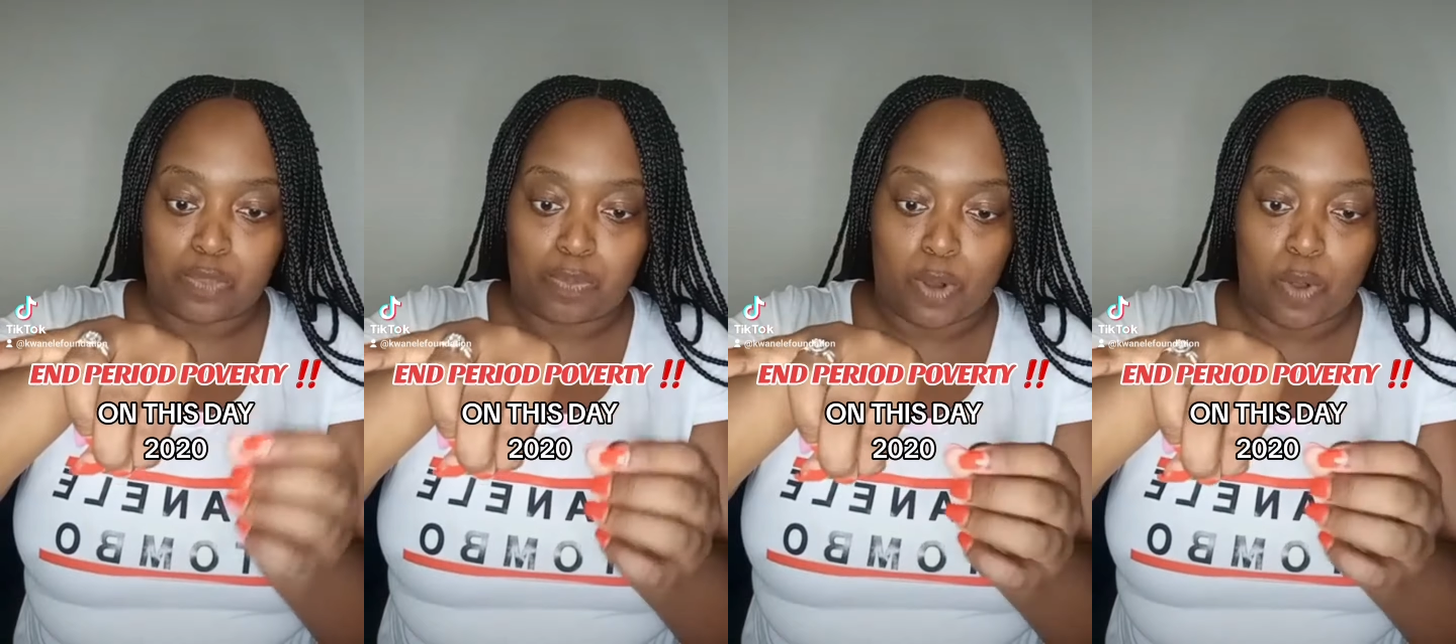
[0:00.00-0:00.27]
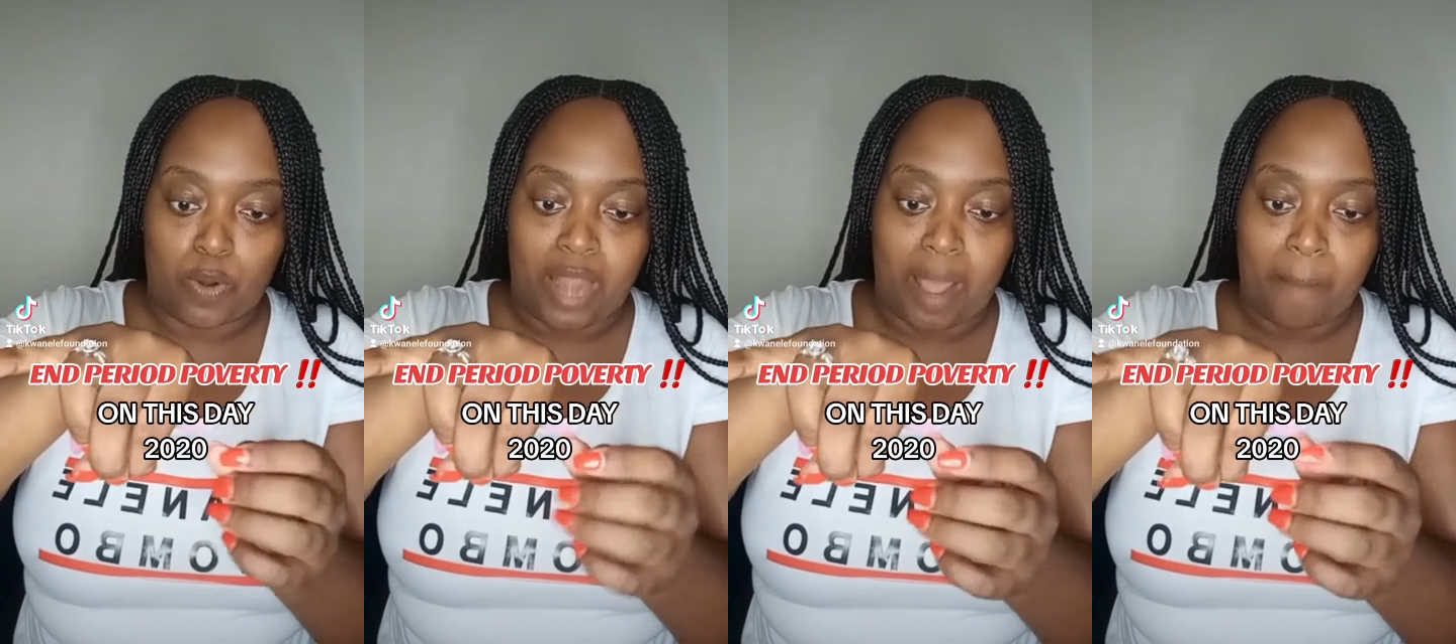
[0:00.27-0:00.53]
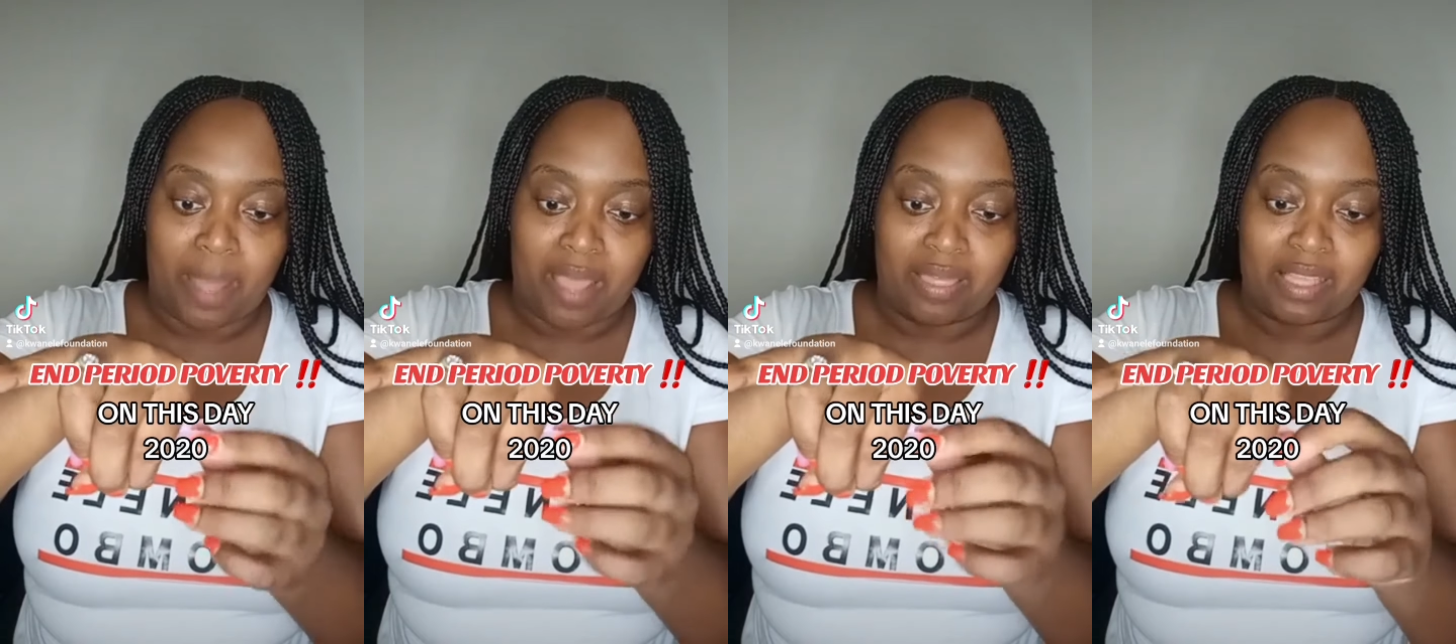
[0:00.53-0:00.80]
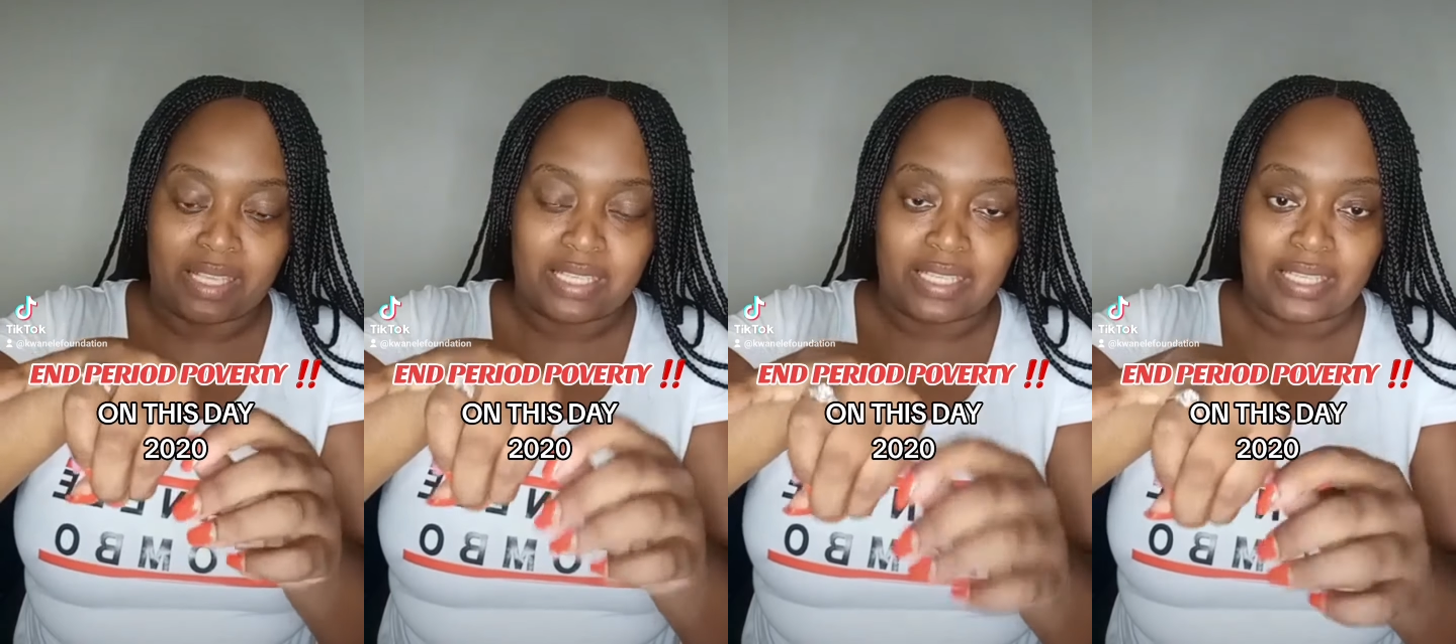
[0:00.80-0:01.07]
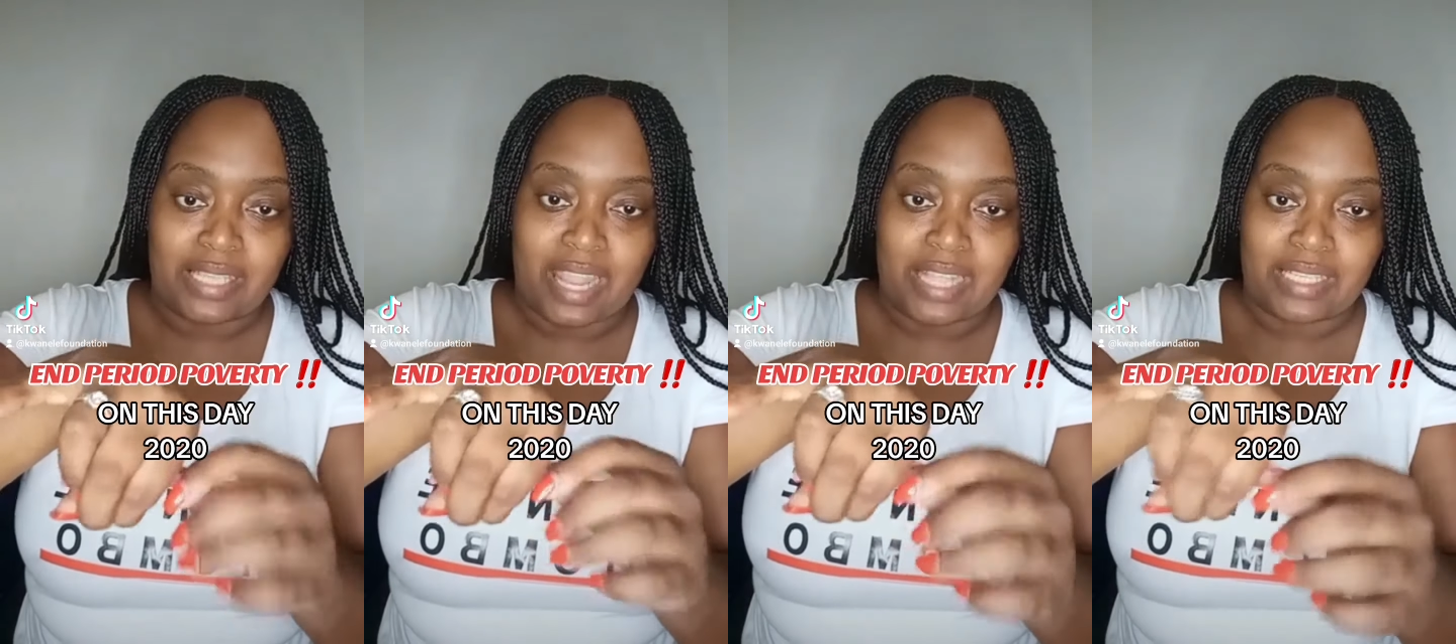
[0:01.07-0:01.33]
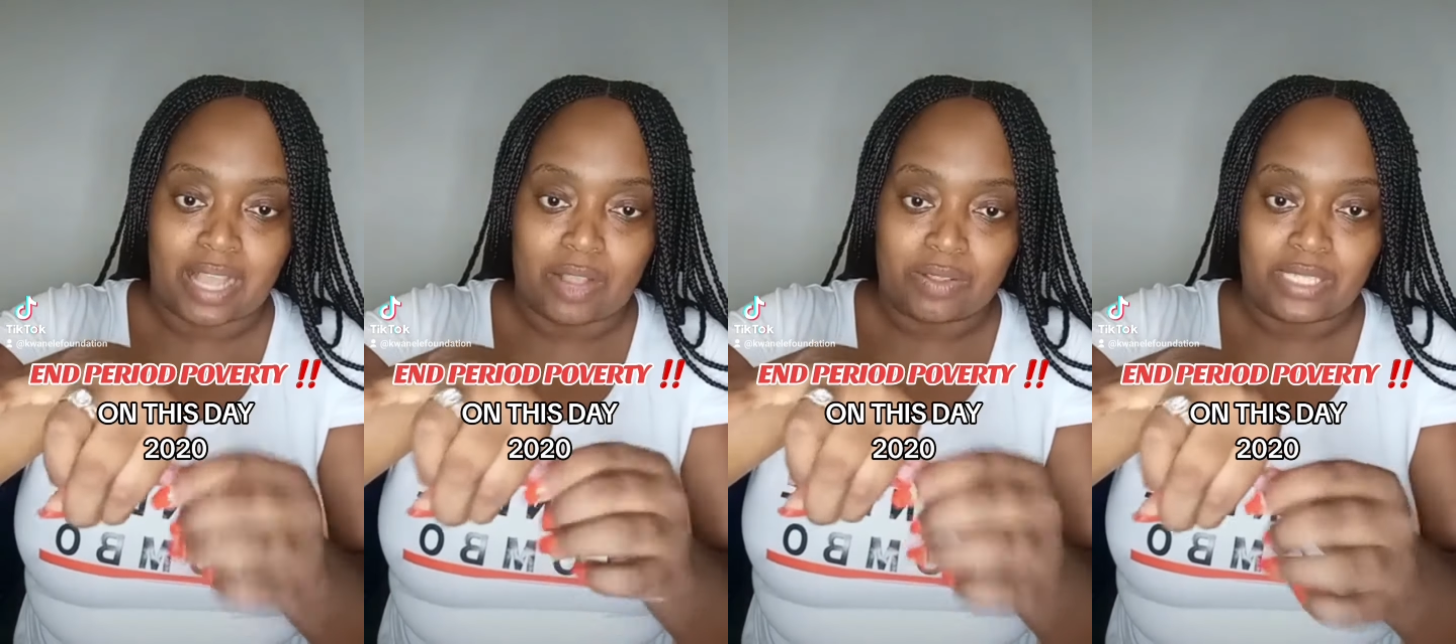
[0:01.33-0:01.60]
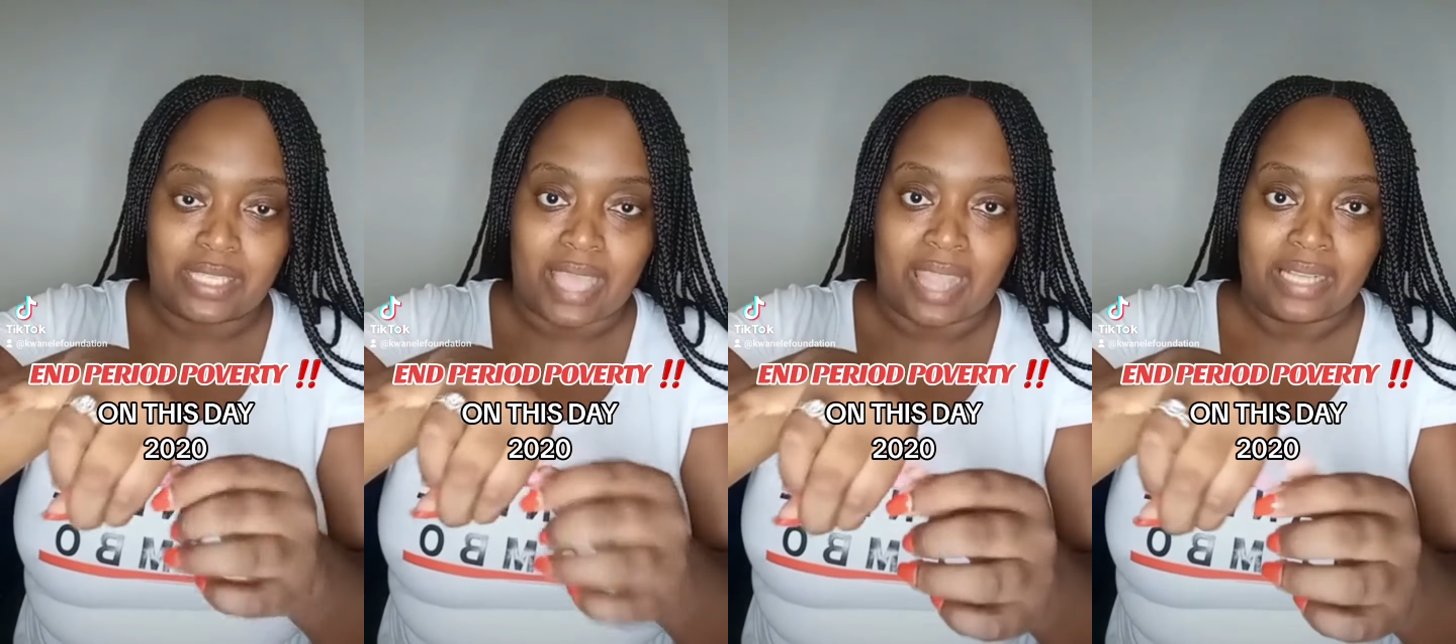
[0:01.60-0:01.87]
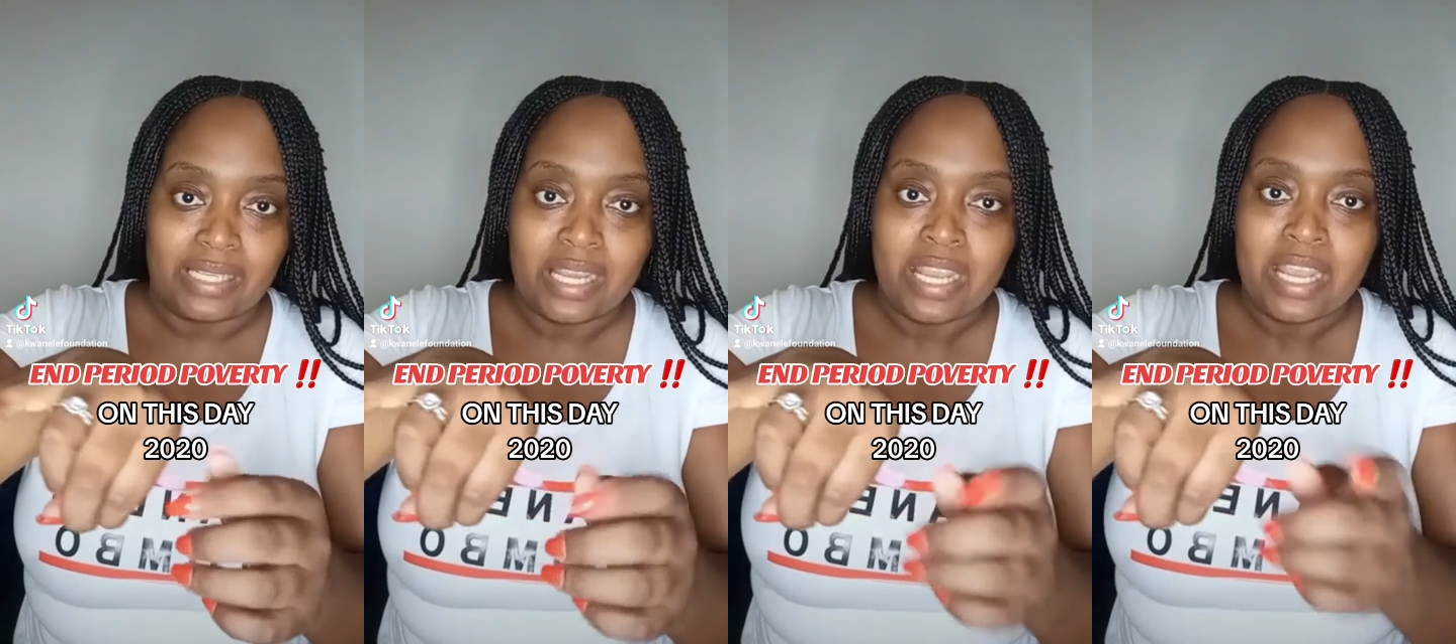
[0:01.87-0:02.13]
it's blown up and this stays
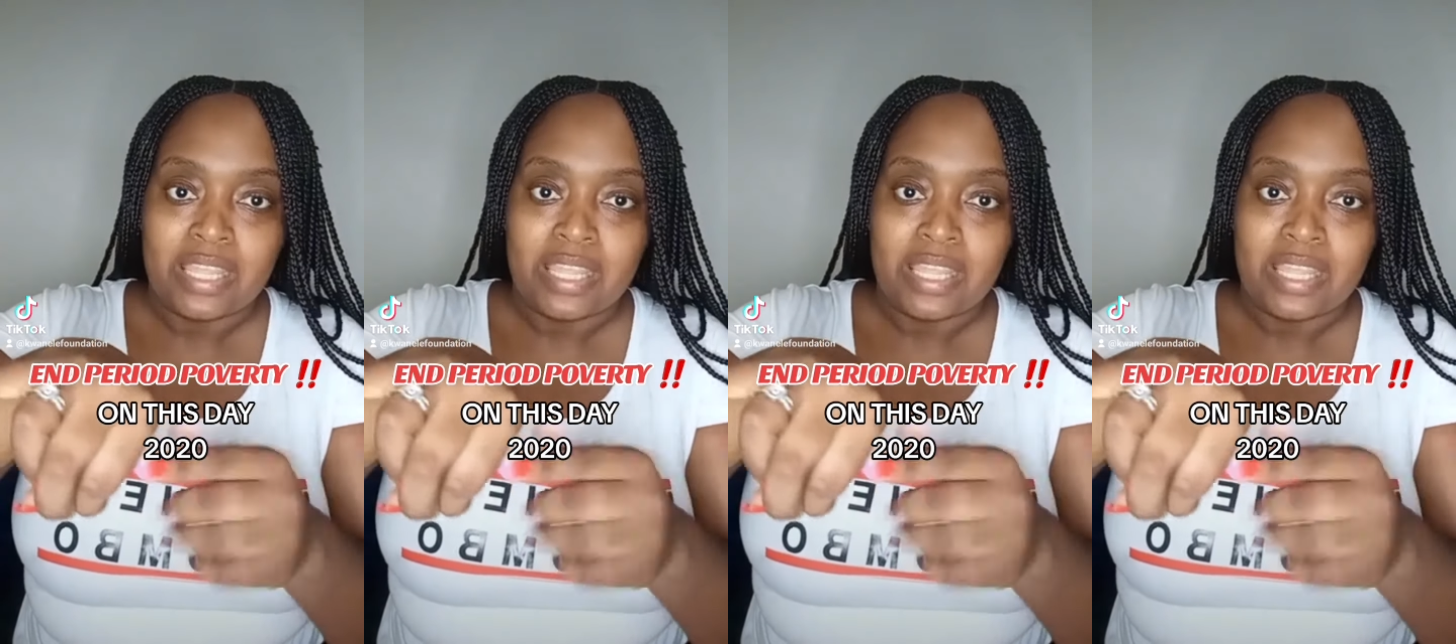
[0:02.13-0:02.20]
outside.